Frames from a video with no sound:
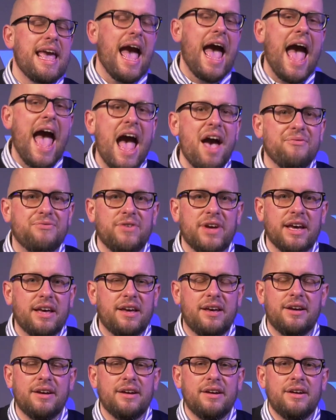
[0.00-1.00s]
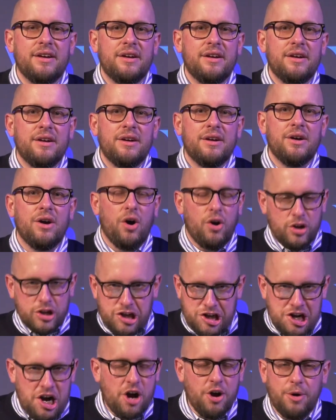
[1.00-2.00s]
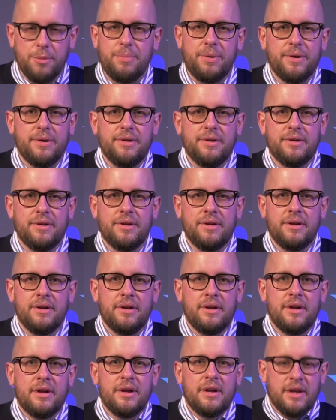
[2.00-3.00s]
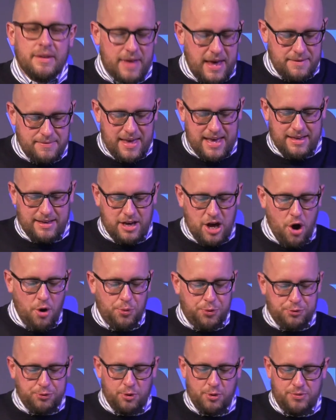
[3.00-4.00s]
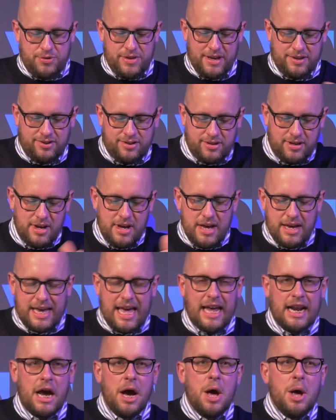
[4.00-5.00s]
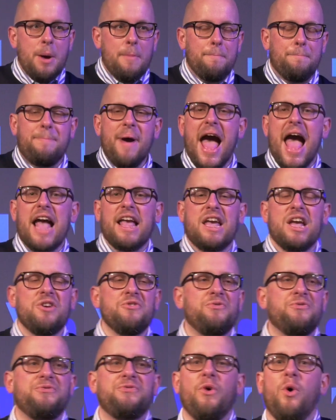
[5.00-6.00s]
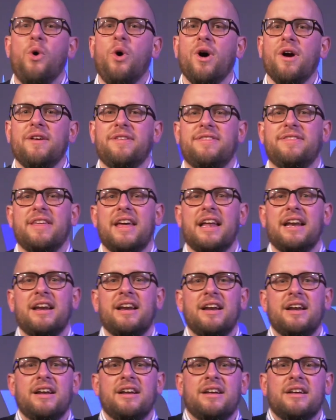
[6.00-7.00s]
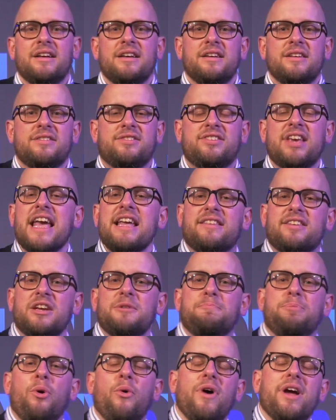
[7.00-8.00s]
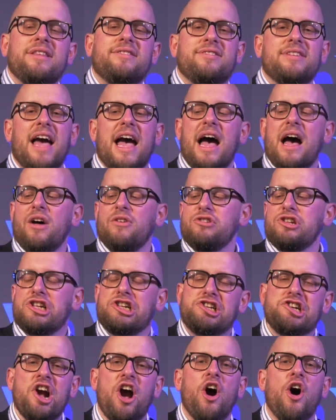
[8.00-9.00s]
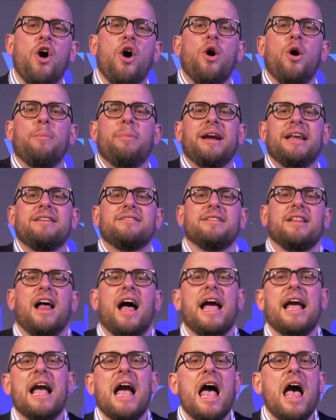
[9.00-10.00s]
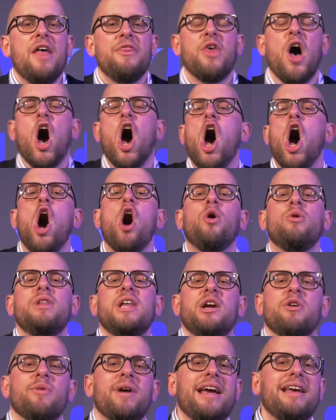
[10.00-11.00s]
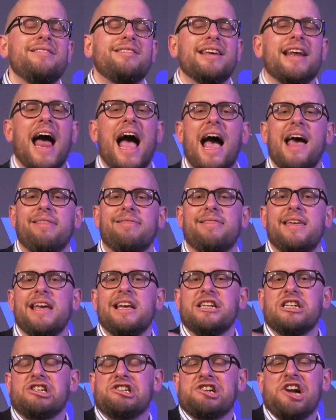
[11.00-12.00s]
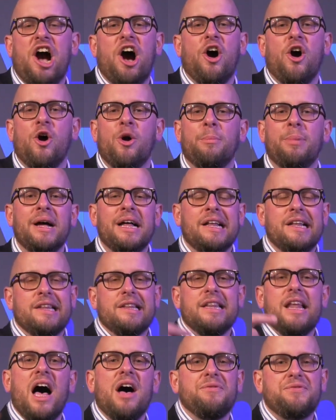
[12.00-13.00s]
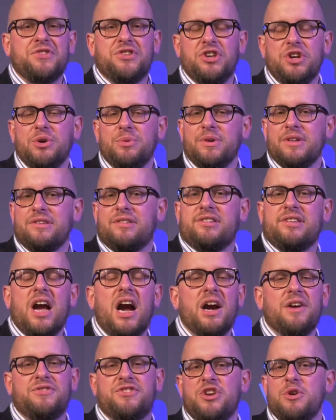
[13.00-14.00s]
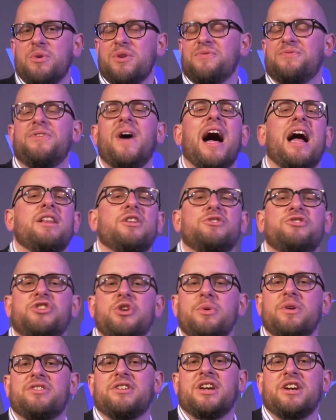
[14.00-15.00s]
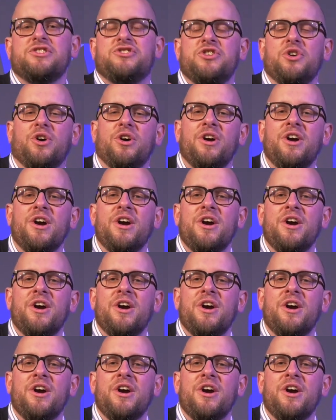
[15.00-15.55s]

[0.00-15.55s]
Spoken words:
havoc on Job. They go through this kind of back and forth, and Satan points out Job, and he's like, the only reason I think Job loves you and serves you and follows you is because you're